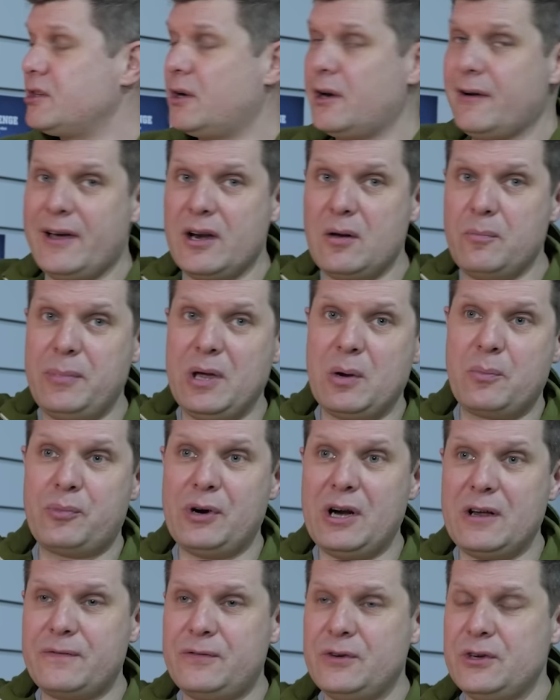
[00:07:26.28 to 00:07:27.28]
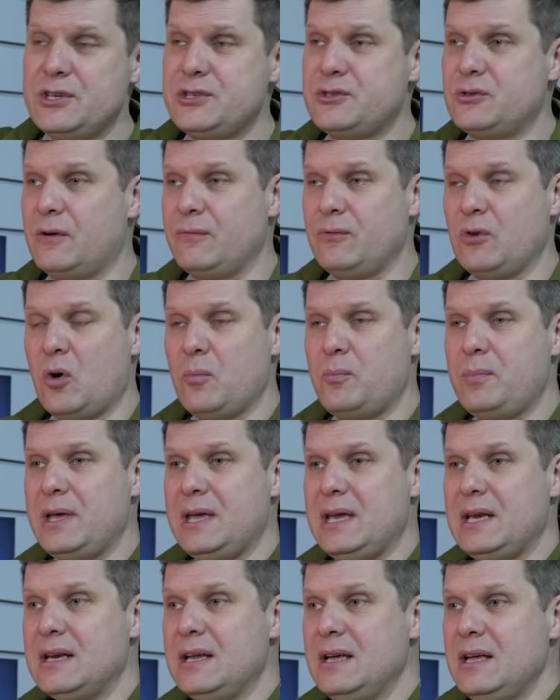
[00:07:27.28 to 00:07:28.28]
so I had a big breakfast or I've not
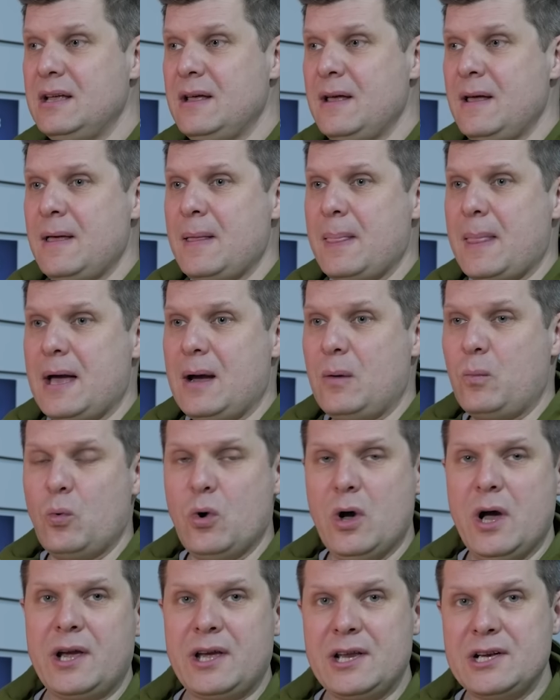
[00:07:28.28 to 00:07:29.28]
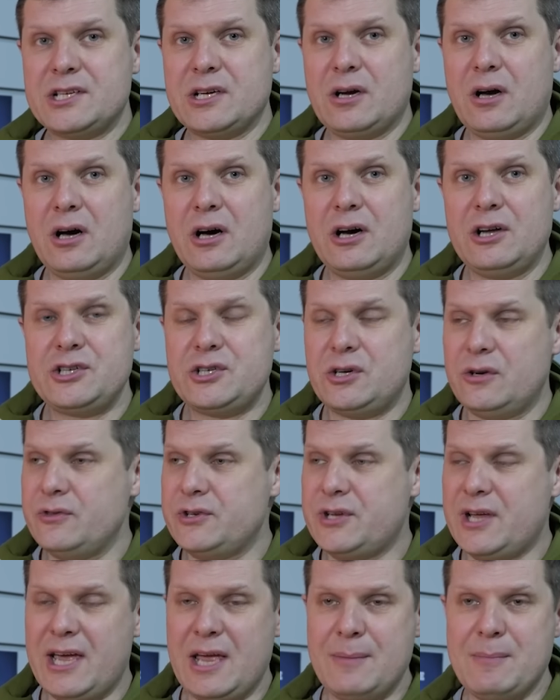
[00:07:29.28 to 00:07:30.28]
been working so hard during
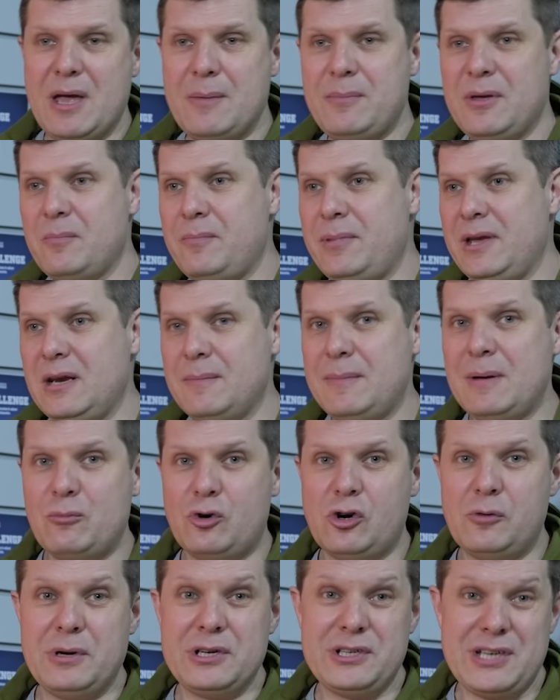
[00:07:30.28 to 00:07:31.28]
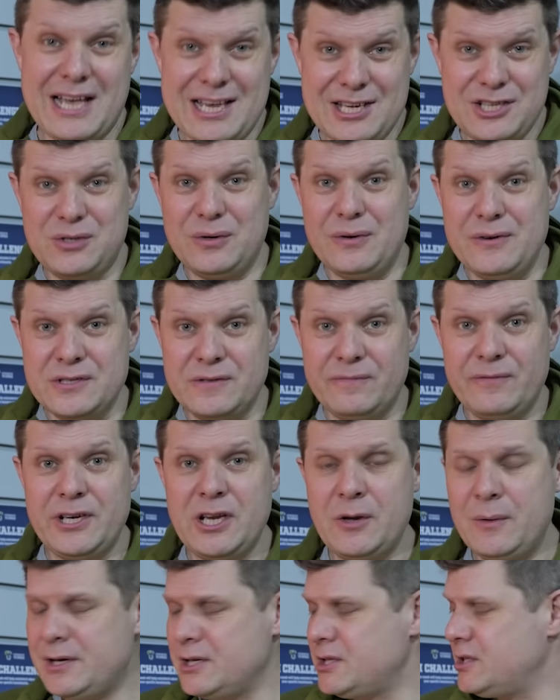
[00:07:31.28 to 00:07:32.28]
the day, maybe I've been a bit more at my desk doing some
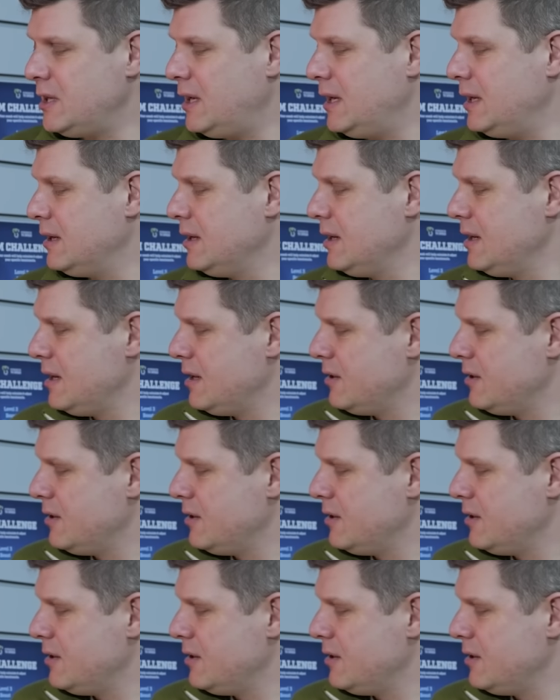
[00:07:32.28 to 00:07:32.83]
video editing,